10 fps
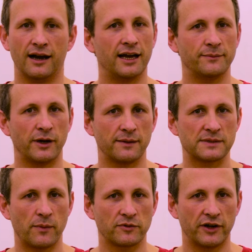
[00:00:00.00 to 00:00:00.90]
Hi, my name
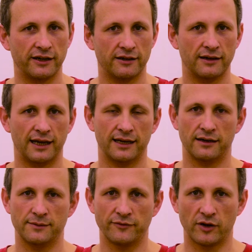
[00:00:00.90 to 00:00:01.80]
is Bob Greenyer and
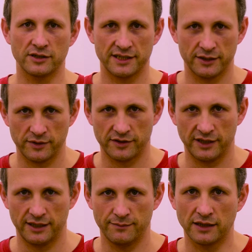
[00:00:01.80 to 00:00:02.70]
I'm a volunteer with
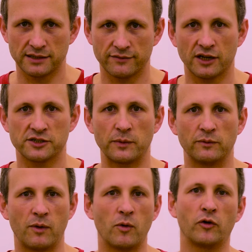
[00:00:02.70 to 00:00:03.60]
the Martin
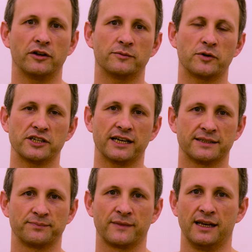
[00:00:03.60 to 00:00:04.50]
Fleischmann Memorial Project.